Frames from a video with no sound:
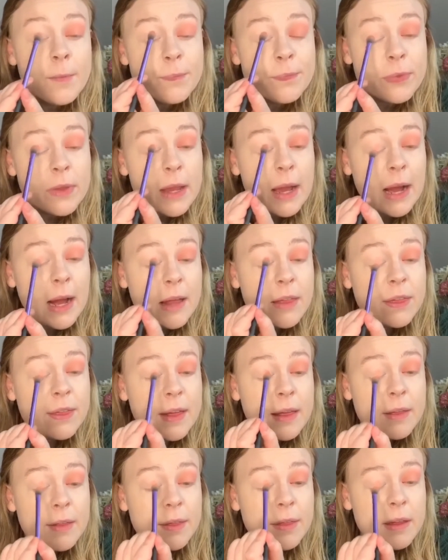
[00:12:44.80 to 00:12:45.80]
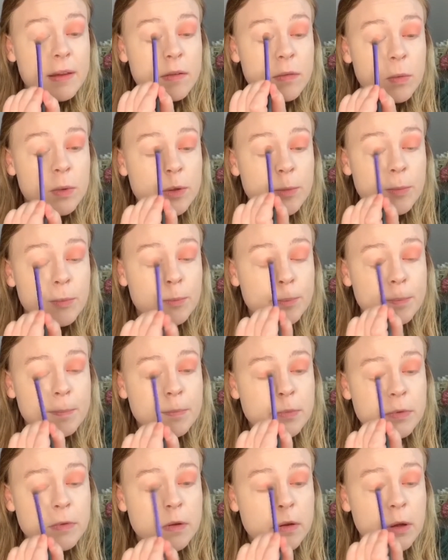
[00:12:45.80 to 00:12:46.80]
I think this would
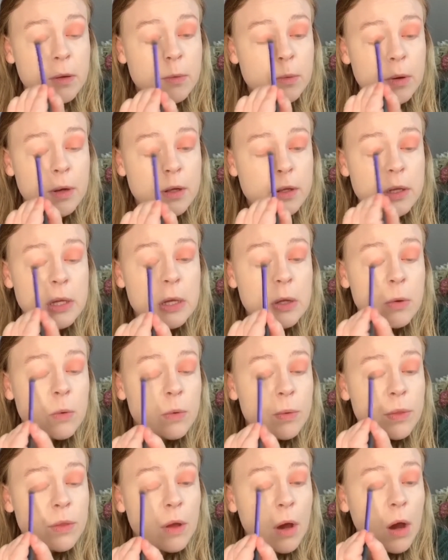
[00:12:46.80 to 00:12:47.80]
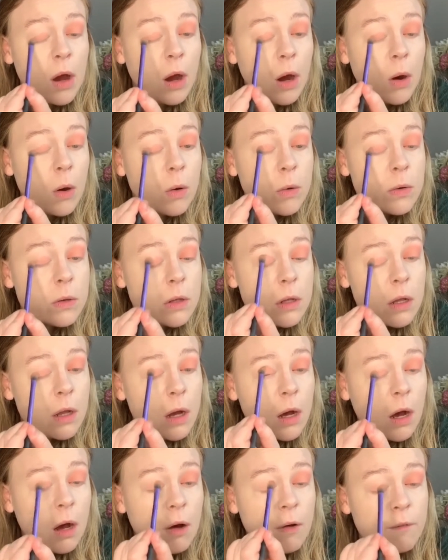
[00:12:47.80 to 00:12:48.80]
do you the whole
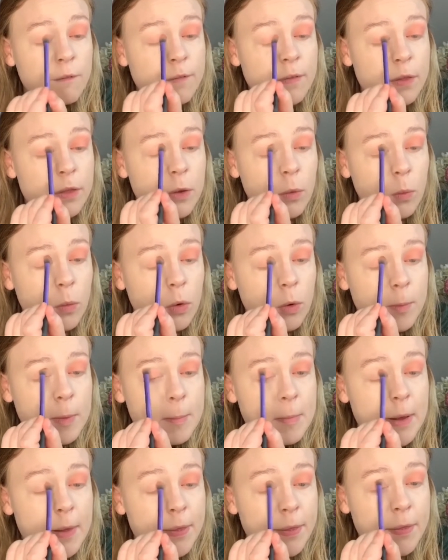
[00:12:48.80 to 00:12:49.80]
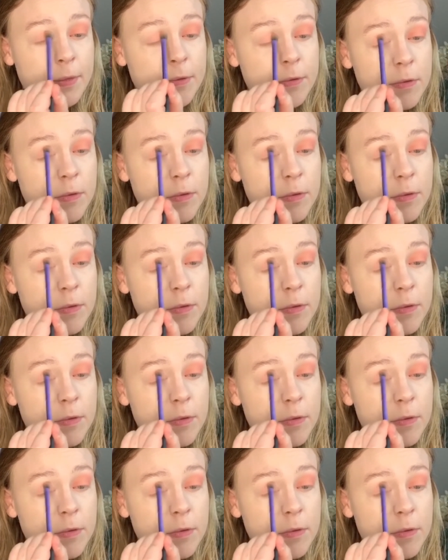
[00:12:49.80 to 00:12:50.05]
of the warmer months.